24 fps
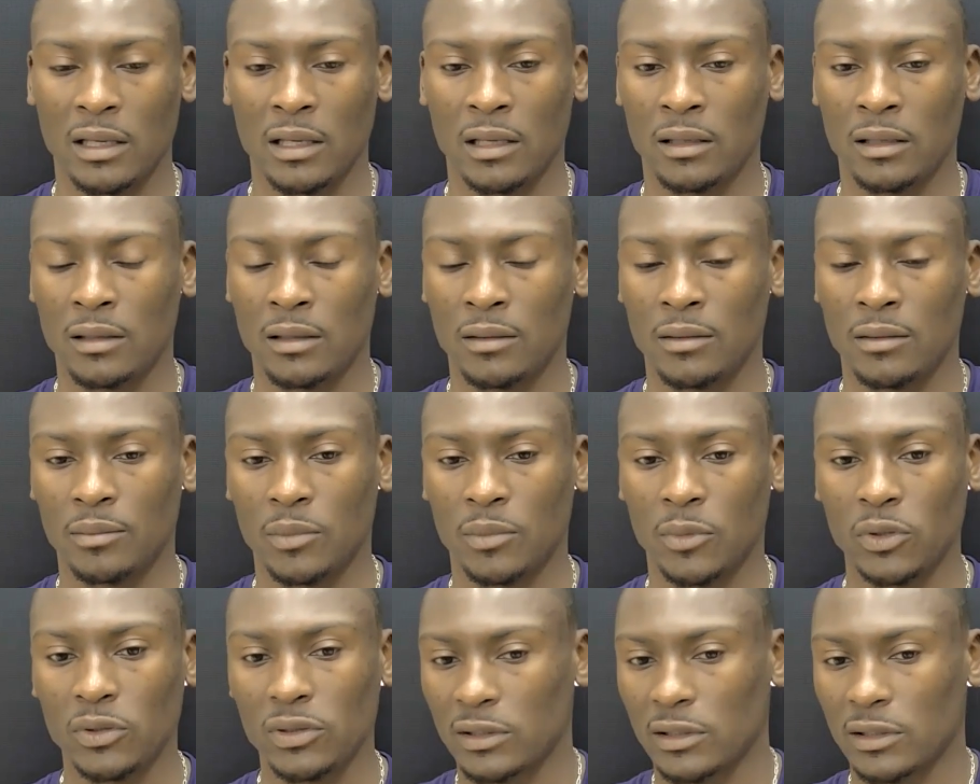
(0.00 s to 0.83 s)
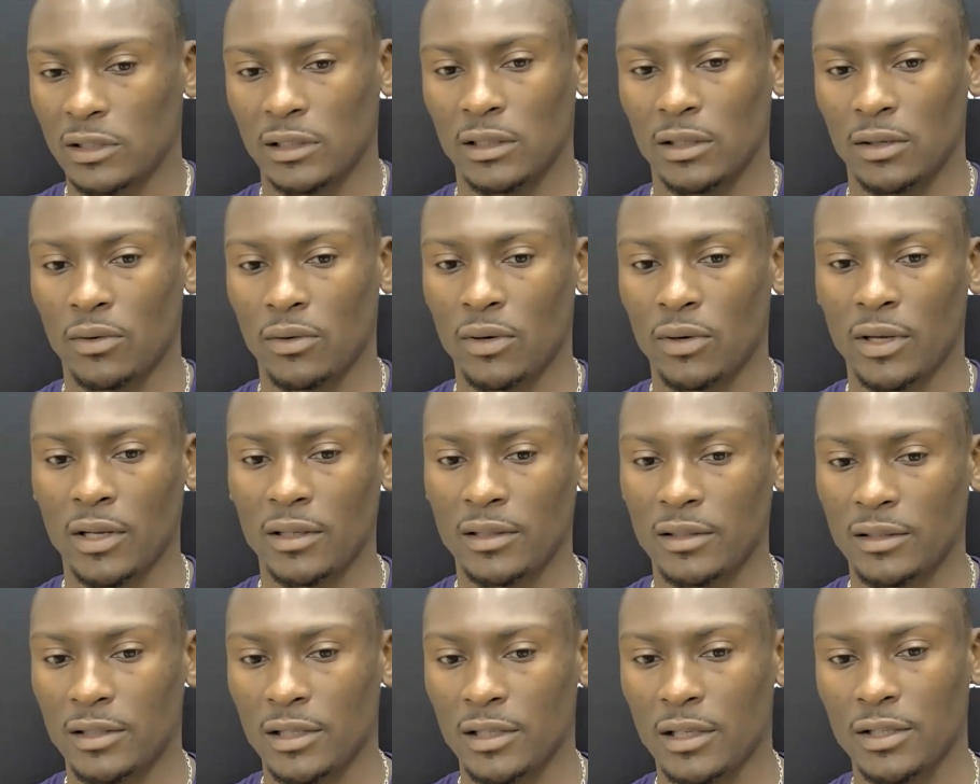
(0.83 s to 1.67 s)
and mostly the
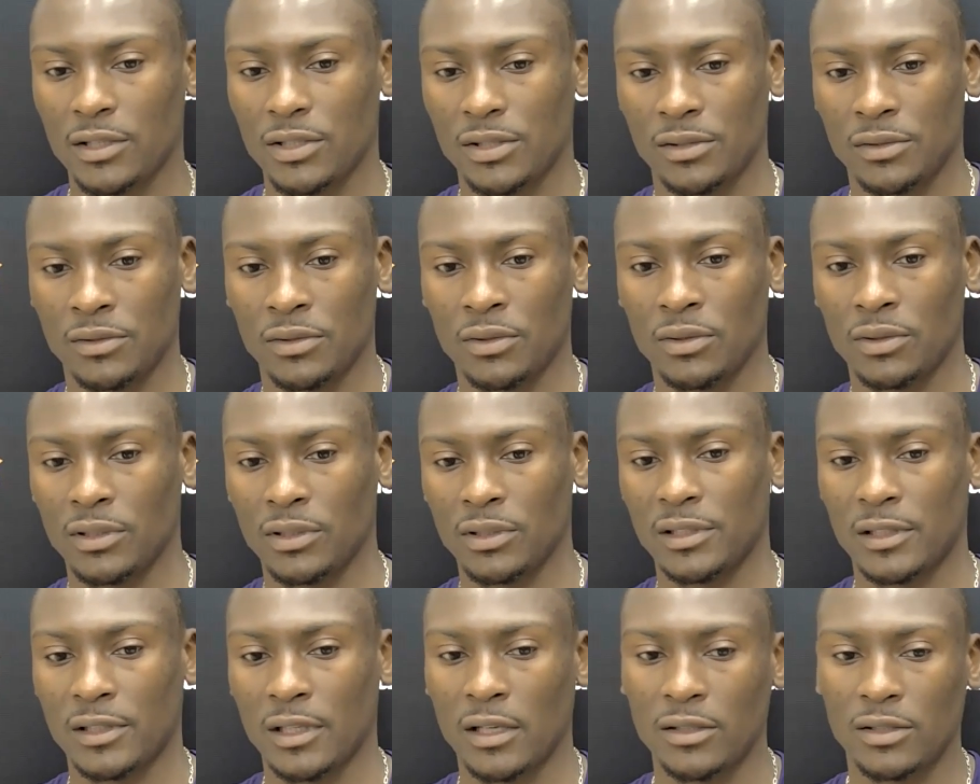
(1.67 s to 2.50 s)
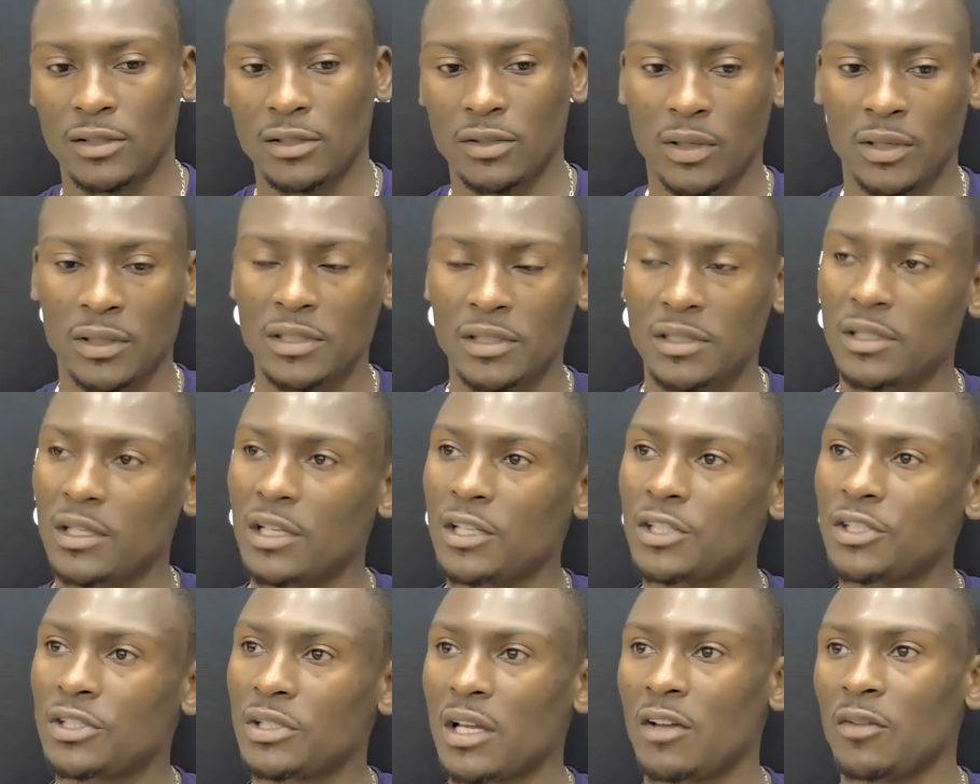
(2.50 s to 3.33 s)
organization, you know, the Suns
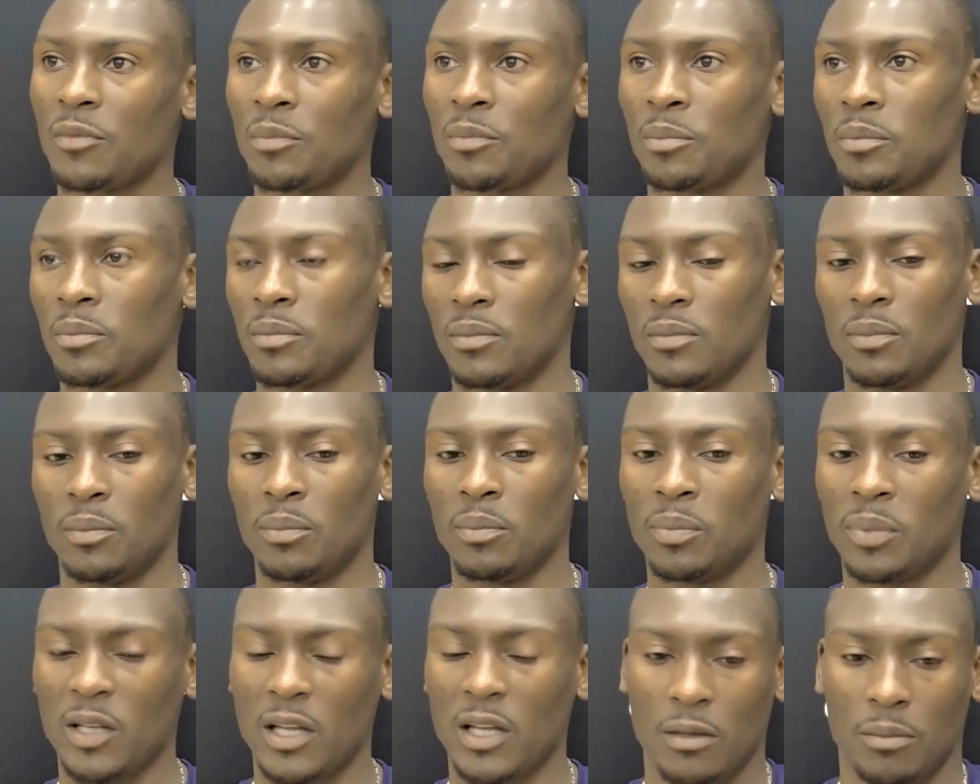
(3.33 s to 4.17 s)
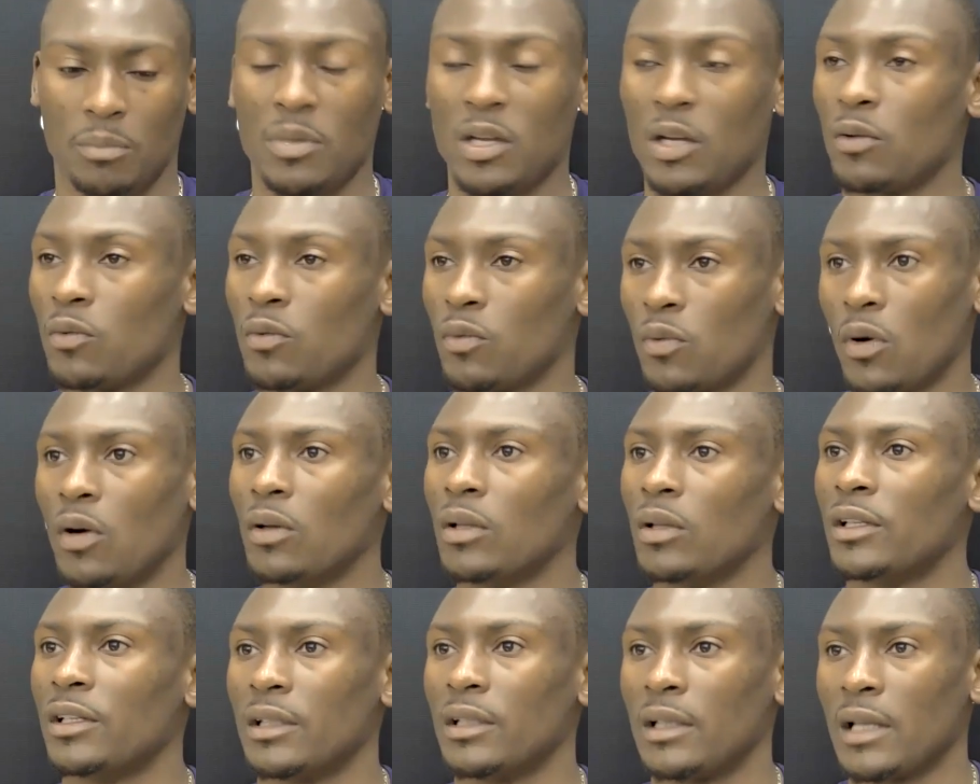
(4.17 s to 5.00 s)
organization out play a big
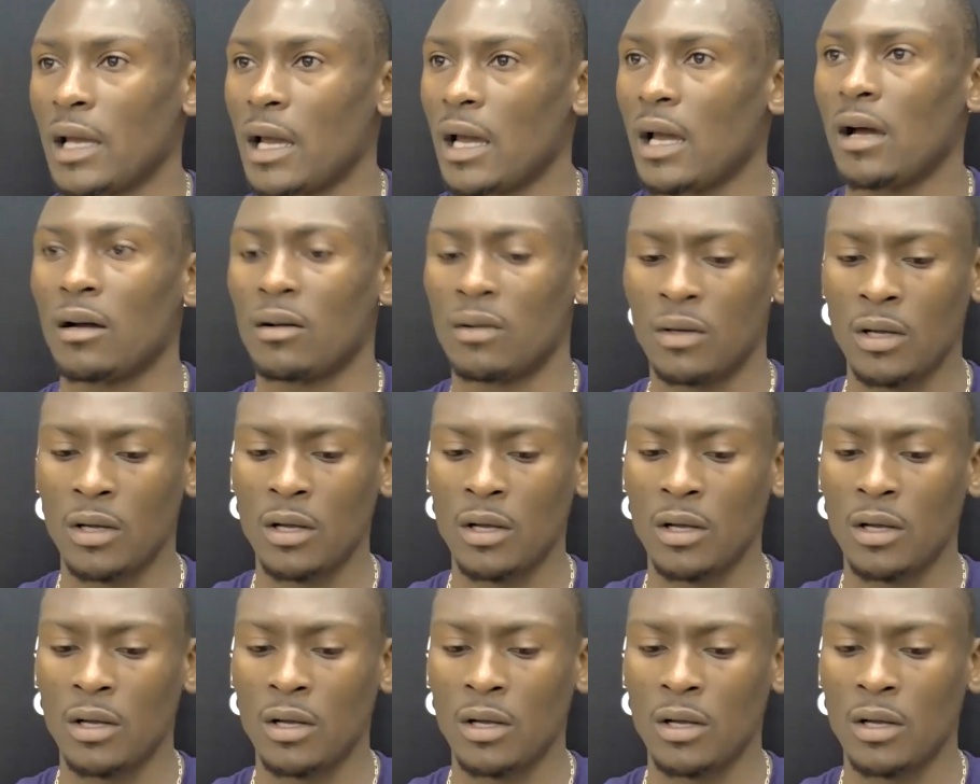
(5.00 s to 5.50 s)
role in how